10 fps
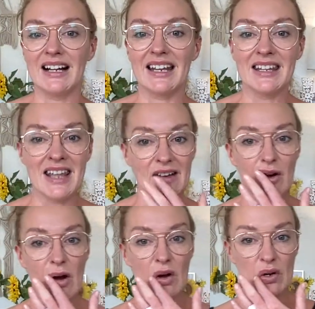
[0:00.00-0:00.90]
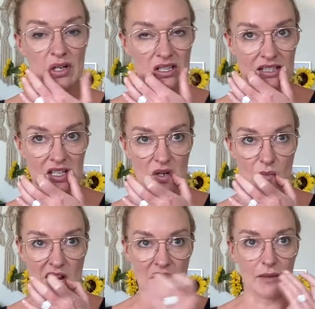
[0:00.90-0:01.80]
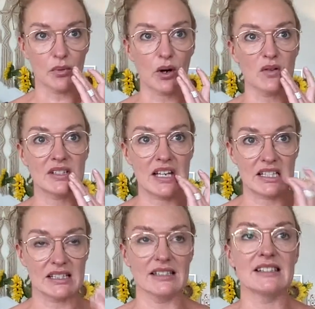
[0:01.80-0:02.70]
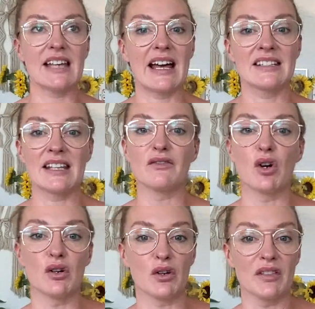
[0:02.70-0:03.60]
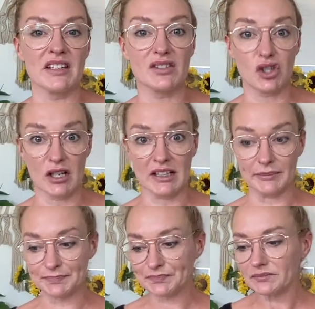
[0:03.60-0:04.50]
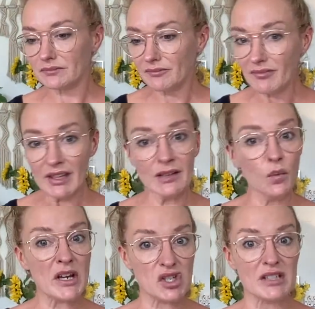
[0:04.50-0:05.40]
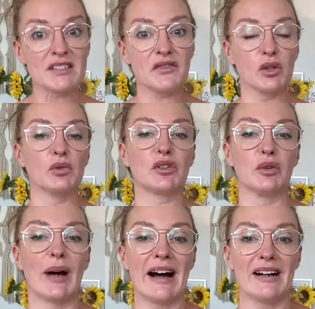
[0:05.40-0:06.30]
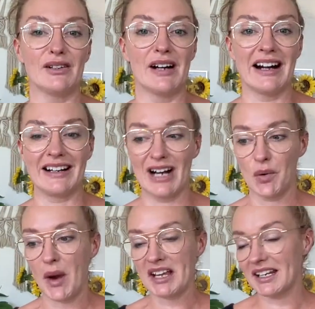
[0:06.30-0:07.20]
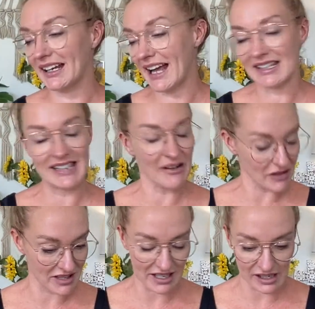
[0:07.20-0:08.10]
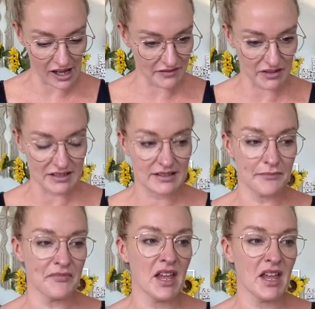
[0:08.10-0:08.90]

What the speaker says: in their own decision-making processes as they've gone on this journey, which is fuel to our awakening, as everything in life is.